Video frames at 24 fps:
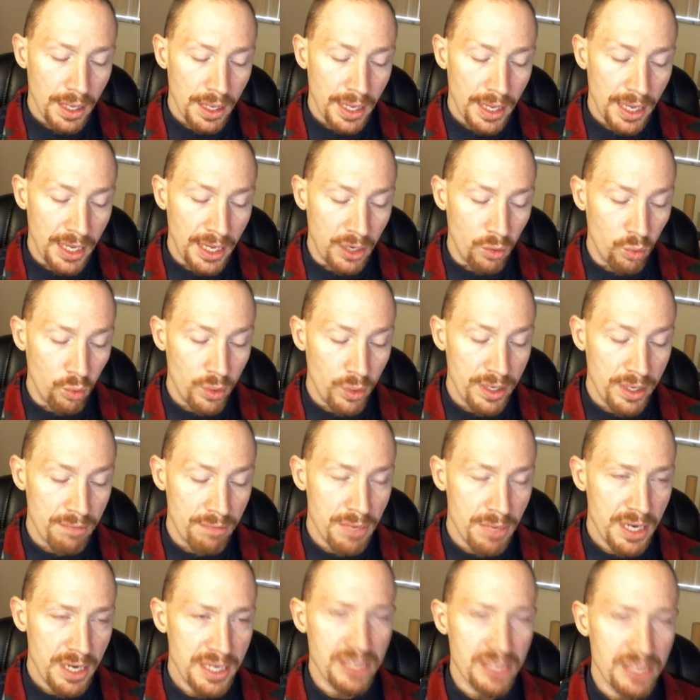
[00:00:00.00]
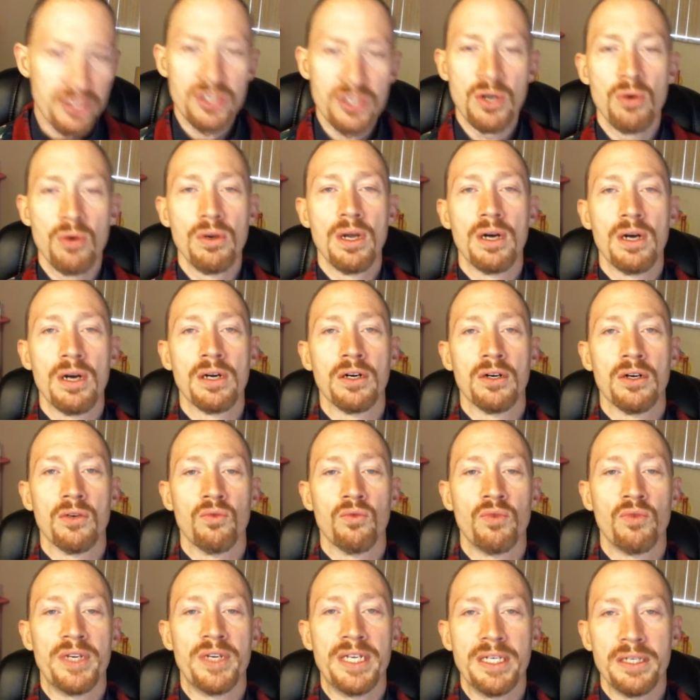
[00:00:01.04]
And when money's no longer
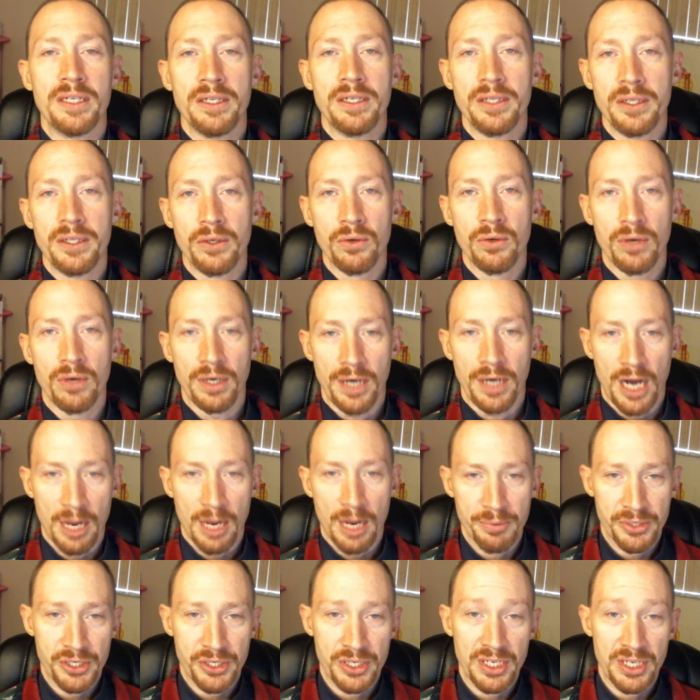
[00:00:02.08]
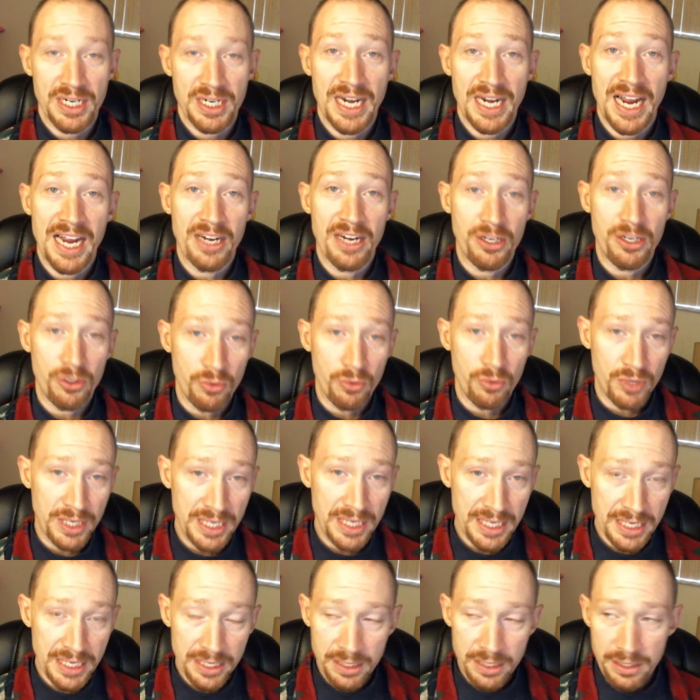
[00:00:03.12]
real or an option, and you
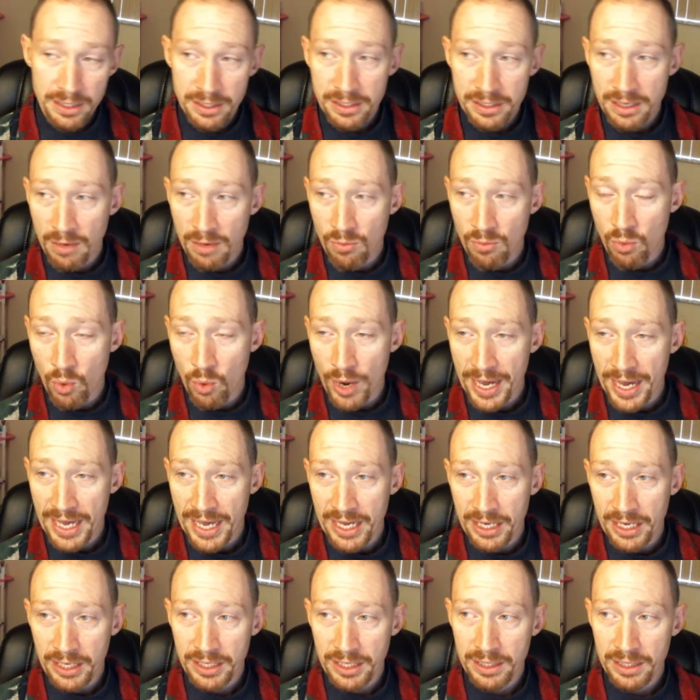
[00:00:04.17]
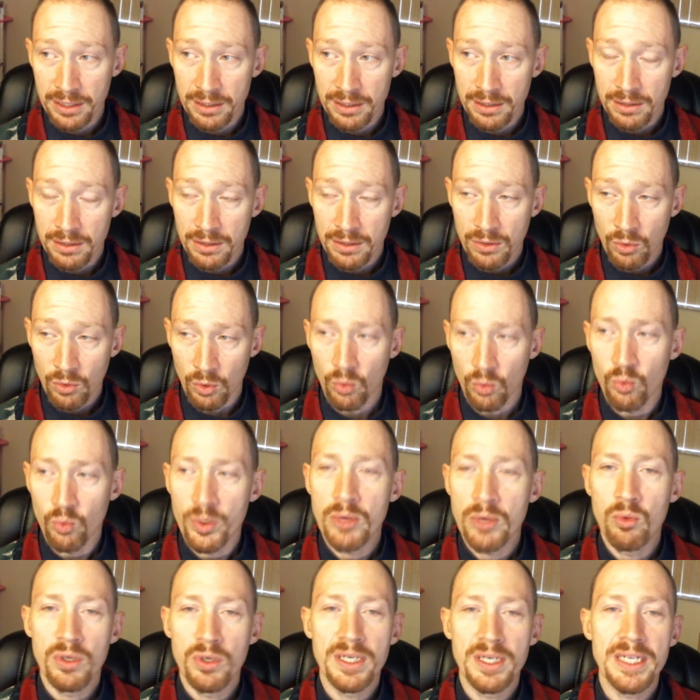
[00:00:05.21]
need some way, or we
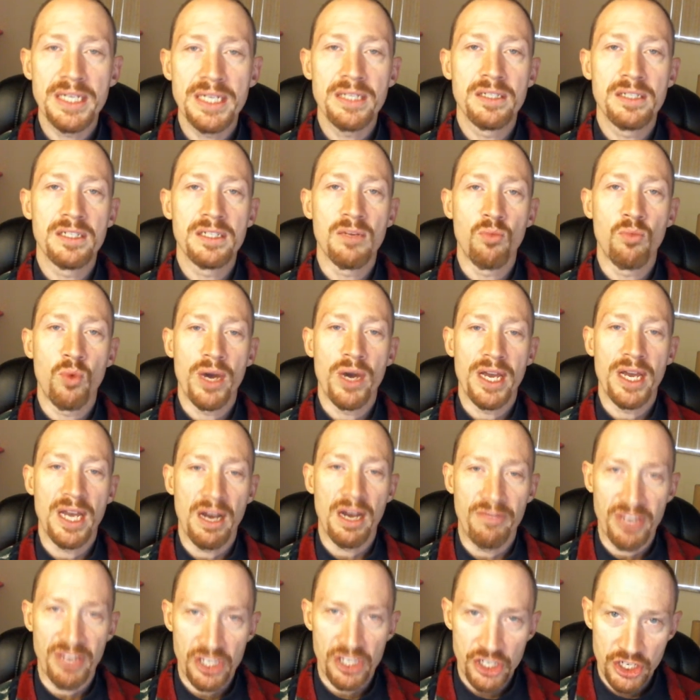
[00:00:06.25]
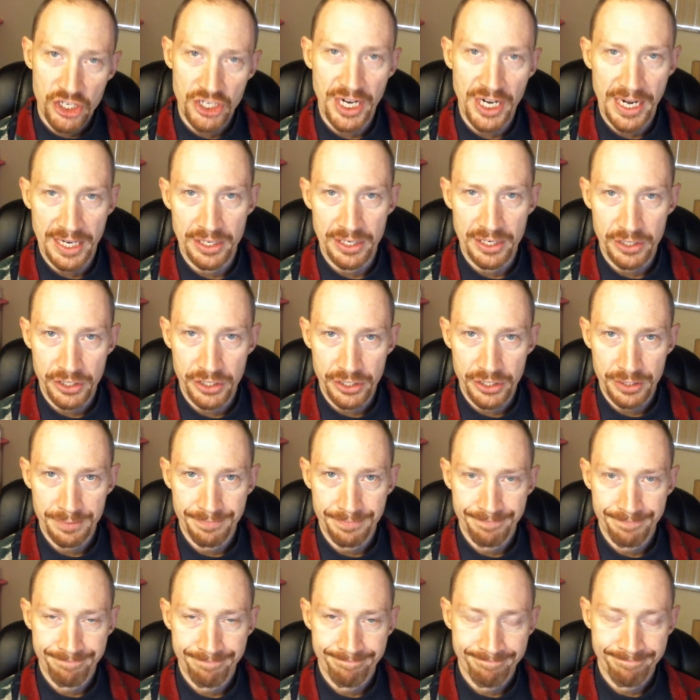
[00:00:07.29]
will need some way of exchange
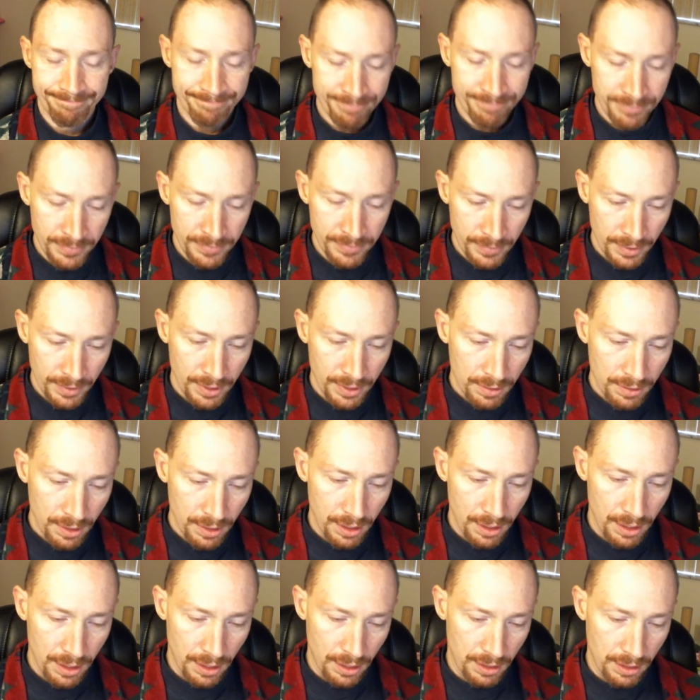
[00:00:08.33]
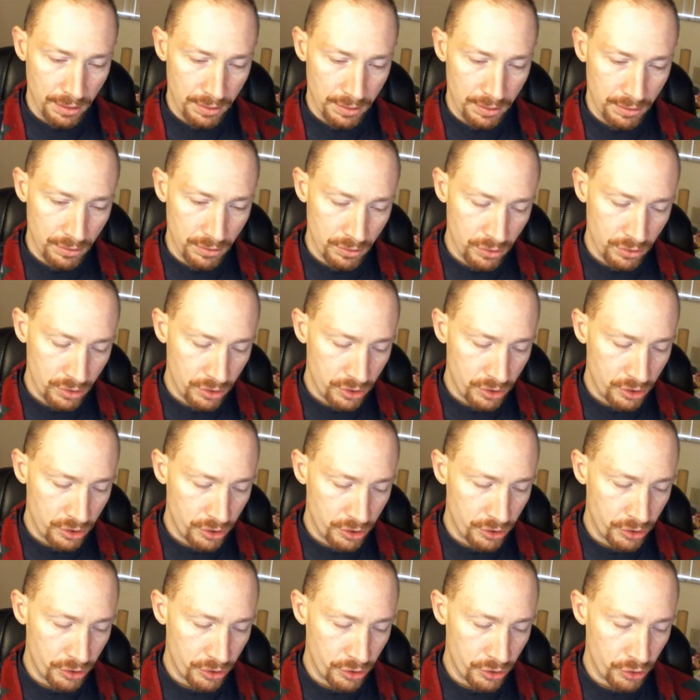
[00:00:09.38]
uh,
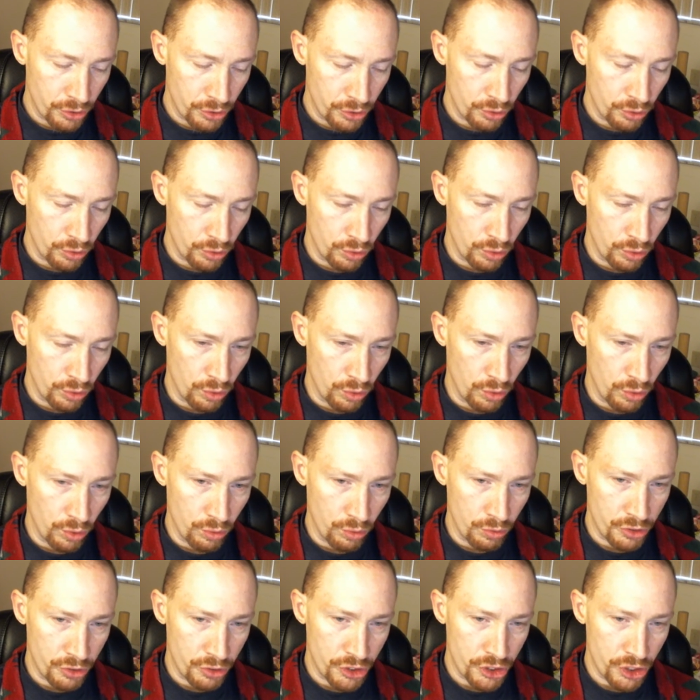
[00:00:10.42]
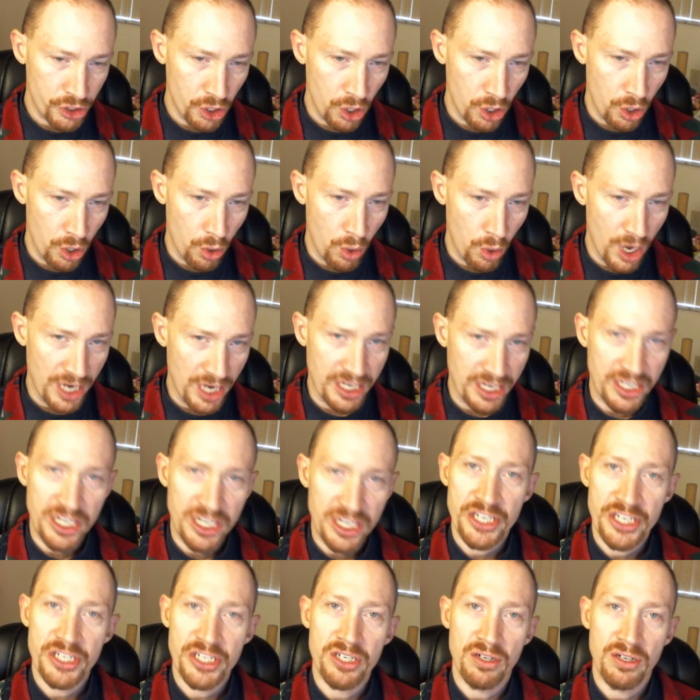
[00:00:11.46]
to show
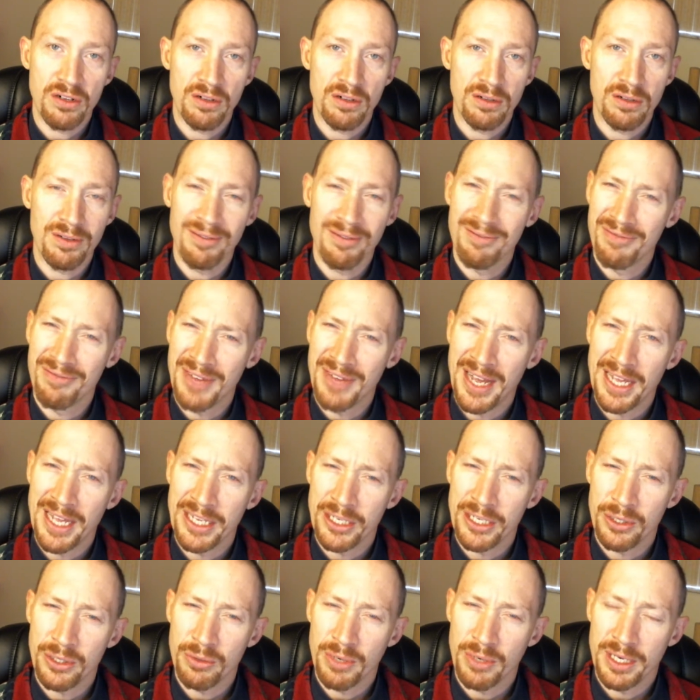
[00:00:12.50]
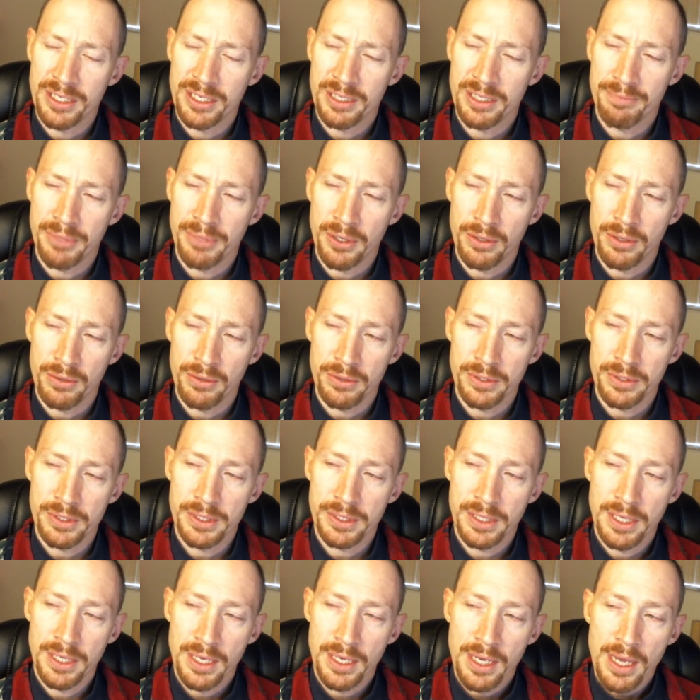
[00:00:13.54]
additional value, I
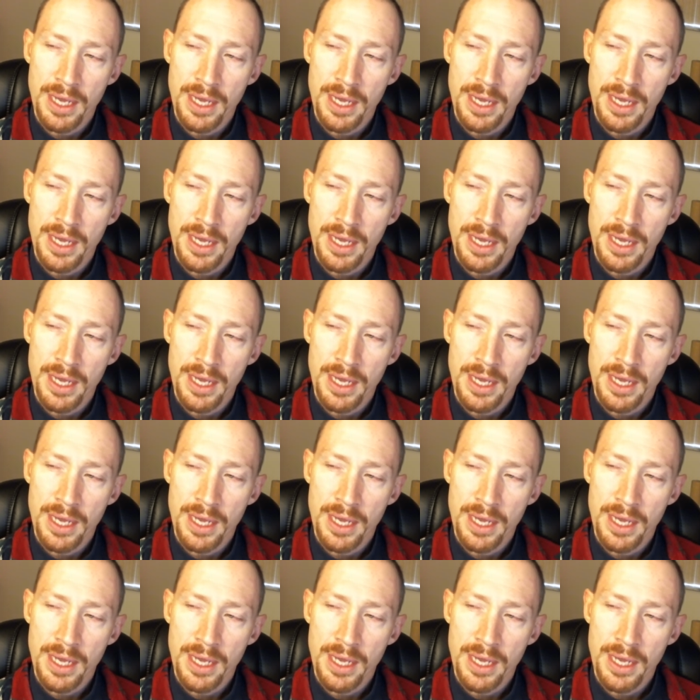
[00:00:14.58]
suppose.